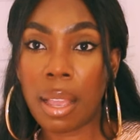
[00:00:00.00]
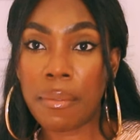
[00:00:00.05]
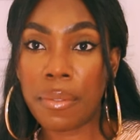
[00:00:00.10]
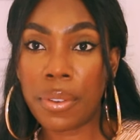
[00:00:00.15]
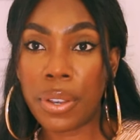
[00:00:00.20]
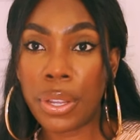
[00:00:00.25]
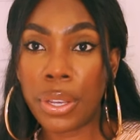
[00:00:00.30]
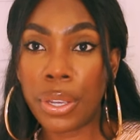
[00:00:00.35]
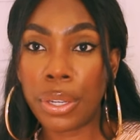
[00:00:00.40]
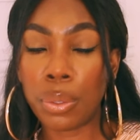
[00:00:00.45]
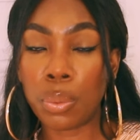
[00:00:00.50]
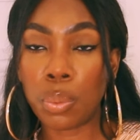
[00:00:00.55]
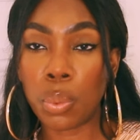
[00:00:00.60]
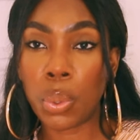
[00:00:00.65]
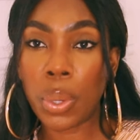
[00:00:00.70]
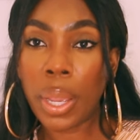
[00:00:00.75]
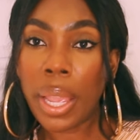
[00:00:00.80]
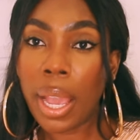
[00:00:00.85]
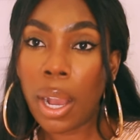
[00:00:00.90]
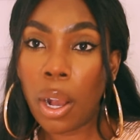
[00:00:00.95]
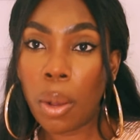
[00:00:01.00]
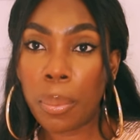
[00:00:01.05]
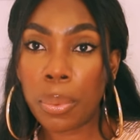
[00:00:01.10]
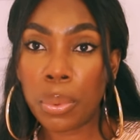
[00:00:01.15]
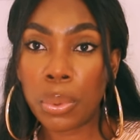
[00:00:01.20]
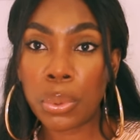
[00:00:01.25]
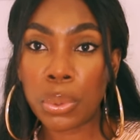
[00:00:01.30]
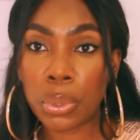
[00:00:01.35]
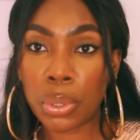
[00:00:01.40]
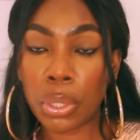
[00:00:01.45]
I've learned will
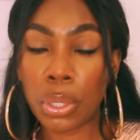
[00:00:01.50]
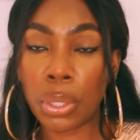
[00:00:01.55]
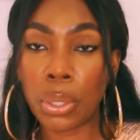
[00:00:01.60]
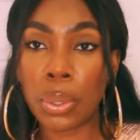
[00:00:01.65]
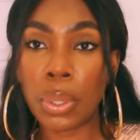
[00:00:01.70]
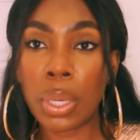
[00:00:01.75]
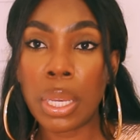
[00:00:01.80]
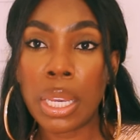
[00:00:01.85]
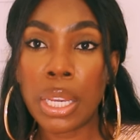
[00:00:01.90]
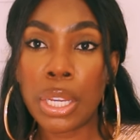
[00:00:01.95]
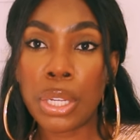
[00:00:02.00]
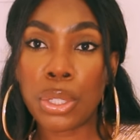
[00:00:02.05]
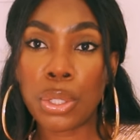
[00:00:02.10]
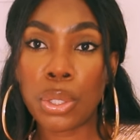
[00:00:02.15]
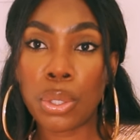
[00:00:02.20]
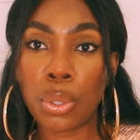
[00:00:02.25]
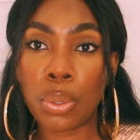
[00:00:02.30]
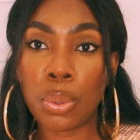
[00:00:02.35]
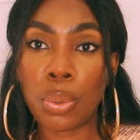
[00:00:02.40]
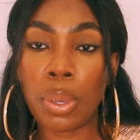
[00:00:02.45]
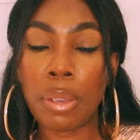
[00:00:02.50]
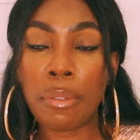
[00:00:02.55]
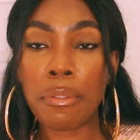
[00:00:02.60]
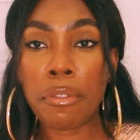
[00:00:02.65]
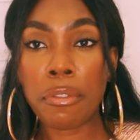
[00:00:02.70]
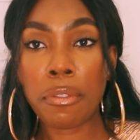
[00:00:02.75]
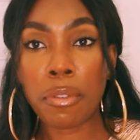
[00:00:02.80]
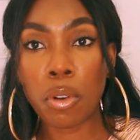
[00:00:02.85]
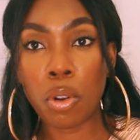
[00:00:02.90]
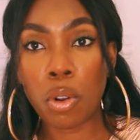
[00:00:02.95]
help also to
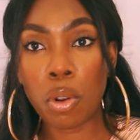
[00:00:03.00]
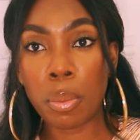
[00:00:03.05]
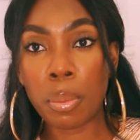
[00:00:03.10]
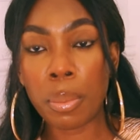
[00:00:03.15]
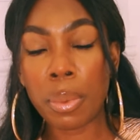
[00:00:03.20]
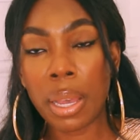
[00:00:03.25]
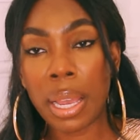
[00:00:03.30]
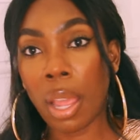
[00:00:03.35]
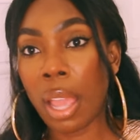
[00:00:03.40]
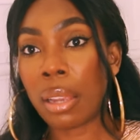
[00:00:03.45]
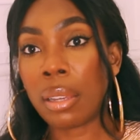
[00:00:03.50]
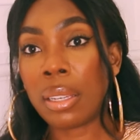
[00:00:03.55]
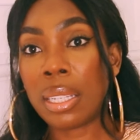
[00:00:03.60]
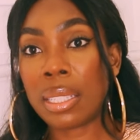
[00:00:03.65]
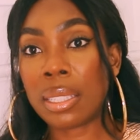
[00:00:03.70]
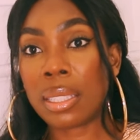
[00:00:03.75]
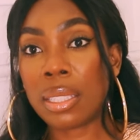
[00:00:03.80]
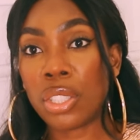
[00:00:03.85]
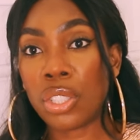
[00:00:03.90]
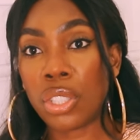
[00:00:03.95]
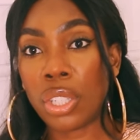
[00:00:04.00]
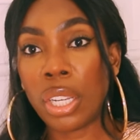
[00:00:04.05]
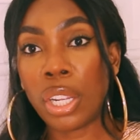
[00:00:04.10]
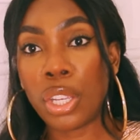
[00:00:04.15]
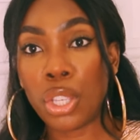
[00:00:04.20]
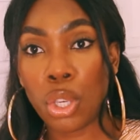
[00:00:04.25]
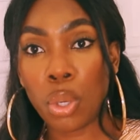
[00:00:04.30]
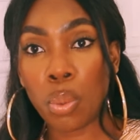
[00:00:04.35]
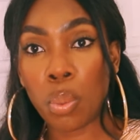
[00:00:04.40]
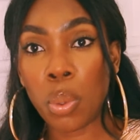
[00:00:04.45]
inform a decision
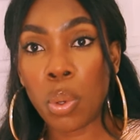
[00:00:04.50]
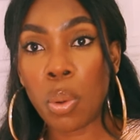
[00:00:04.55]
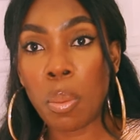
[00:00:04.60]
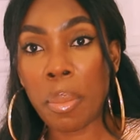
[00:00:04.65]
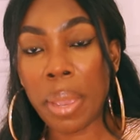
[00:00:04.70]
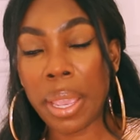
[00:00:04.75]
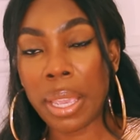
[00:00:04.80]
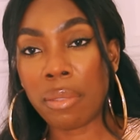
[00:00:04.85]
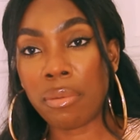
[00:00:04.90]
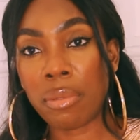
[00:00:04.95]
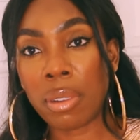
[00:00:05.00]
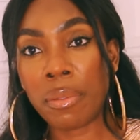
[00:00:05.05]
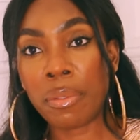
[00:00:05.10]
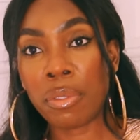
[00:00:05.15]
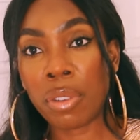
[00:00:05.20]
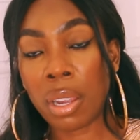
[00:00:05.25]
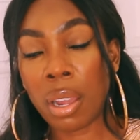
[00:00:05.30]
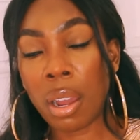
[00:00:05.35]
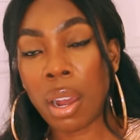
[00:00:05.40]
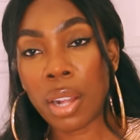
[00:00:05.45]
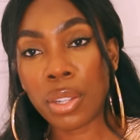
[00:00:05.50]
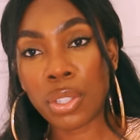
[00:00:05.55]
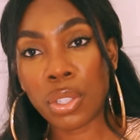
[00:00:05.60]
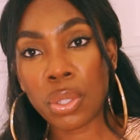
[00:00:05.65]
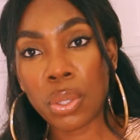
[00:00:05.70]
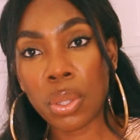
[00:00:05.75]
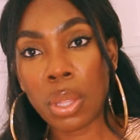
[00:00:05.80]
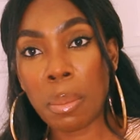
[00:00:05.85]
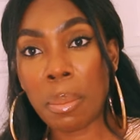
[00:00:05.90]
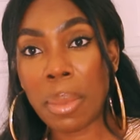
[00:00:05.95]
that you will make with regards
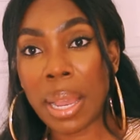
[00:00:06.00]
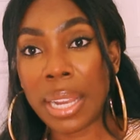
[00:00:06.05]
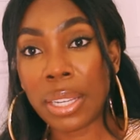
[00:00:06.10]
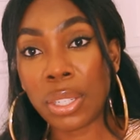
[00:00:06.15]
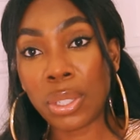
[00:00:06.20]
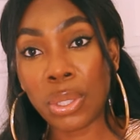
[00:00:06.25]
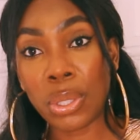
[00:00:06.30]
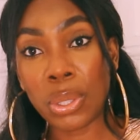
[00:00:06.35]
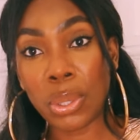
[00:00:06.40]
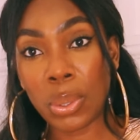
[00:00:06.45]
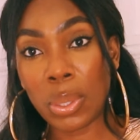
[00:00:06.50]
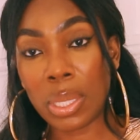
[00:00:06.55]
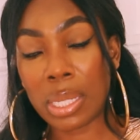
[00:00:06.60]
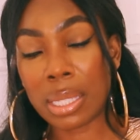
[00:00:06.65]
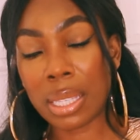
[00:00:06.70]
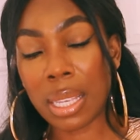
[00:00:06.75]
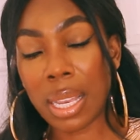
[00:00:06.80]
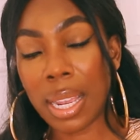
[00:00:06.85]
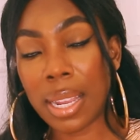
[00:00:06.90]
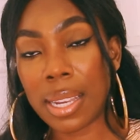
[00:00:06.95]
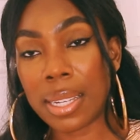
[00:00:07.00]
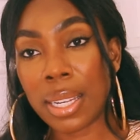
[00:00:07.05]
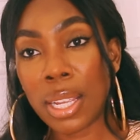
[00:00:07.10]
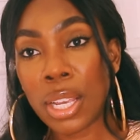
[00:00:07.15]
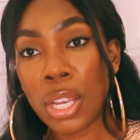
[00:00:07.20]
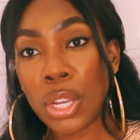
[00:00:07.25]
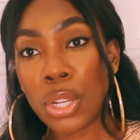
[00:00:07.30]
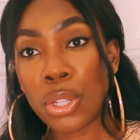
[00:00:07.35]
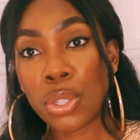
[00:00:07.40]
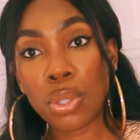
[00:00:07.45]
to the man you do decide
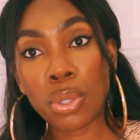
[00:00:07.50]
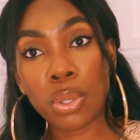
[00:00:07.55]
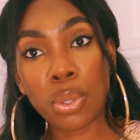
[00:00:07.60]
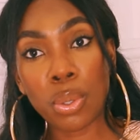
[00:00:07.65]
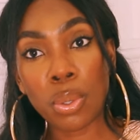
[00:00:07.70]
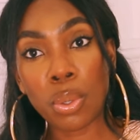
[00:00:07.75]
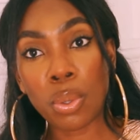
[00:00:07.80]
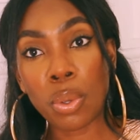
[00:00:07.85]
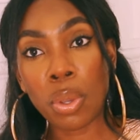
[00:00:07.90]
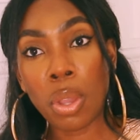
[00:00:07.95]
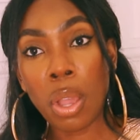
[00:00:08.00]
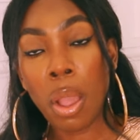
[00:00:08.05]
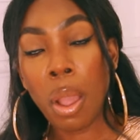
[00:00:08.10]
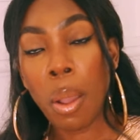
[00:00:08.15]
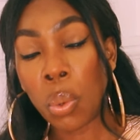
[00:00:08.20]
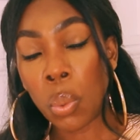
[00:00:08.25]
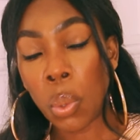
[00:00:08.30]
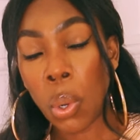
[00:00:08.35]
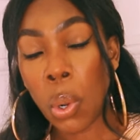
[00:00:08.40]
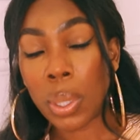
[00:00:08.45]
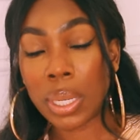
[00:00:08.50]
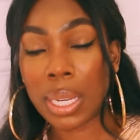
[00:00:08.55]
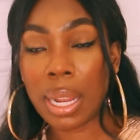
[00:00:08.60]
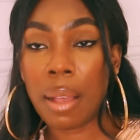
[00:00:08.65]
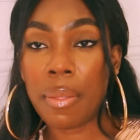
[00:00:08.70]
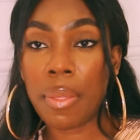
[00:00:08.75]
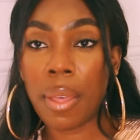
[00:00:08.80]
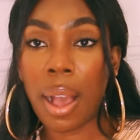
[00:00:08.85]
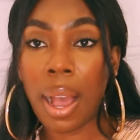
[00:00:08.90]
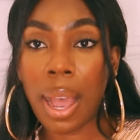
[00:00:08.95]
to walk
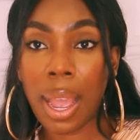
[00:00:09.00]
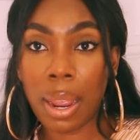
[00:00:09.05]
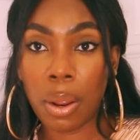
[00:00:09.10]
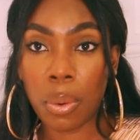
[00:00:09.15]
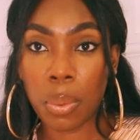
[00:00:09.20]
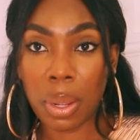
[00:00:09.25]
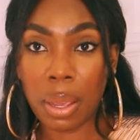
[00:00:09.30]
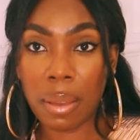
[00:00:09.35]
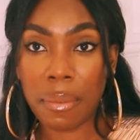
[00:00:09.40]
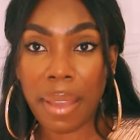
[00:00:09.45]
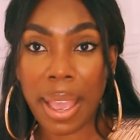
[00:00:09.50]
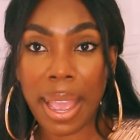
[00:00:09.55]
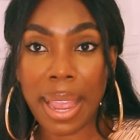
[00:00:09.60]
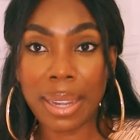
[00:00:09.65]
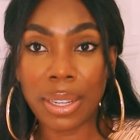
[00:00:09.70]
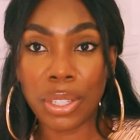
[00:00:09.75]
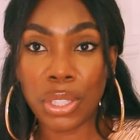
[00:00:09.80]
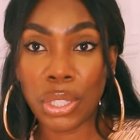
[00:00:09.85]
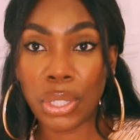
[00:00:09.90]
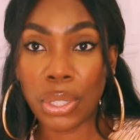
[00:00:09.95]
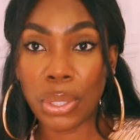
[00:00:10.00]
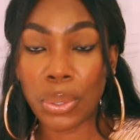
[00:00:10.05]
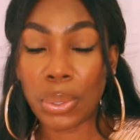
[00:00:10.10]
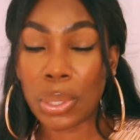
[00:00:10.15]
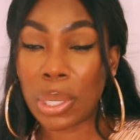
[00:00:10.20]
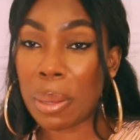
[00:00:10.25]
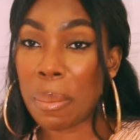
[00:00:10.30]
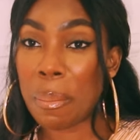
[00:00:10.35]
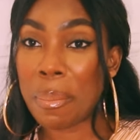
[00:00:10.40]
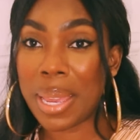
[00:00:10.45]
down the aisle with and, you know,
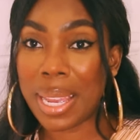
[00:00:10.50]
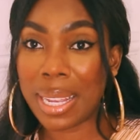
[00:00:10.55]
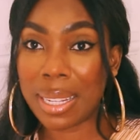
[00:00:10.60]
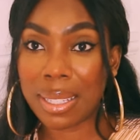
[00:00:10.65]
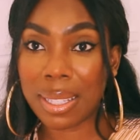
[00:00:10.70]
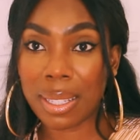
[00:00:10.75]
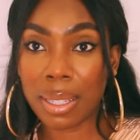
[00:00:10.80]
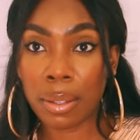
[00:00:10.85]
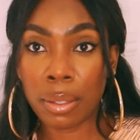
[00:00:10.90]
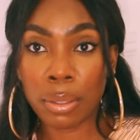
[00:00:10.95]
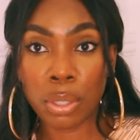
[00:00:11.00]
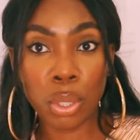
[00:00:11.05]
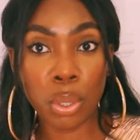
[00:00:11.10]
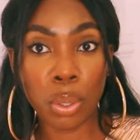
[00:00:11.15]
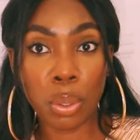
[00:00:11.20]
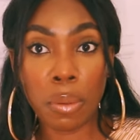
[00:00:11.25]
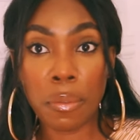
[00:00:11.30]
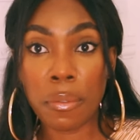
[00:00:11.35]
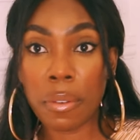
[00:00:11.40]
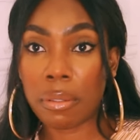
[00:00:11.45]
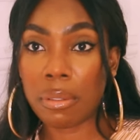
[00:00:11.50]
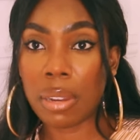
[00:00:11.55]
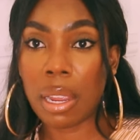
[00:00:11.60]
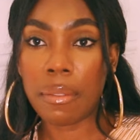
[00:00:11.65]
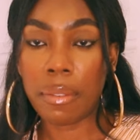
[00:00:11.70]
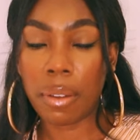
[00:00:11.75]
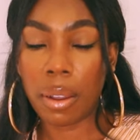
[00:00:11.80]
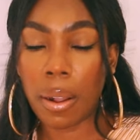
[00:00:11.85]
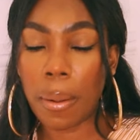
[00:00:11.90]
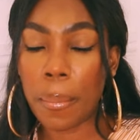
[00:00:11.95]
commit to
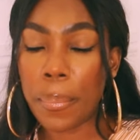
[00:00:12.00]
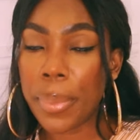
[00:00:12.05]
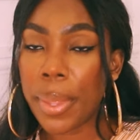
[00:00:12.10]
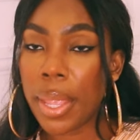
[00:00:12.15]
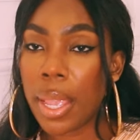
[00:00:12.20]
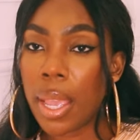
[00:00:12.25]
forever.